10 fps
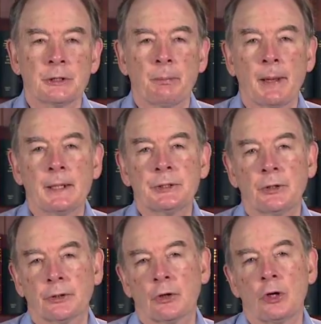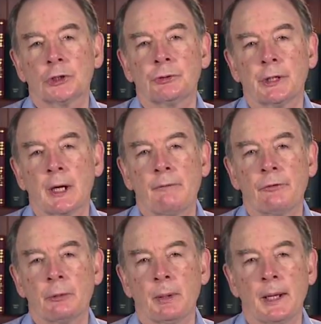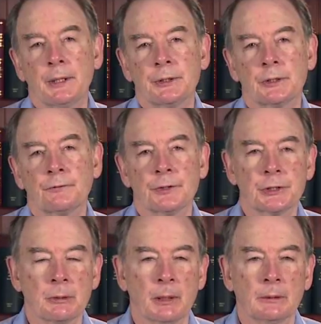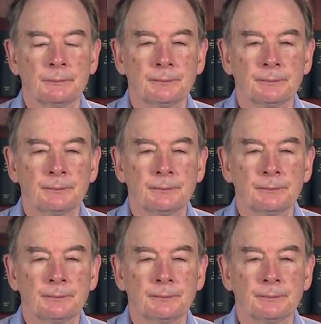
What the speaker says: are based on cost recovery basis for SIMA.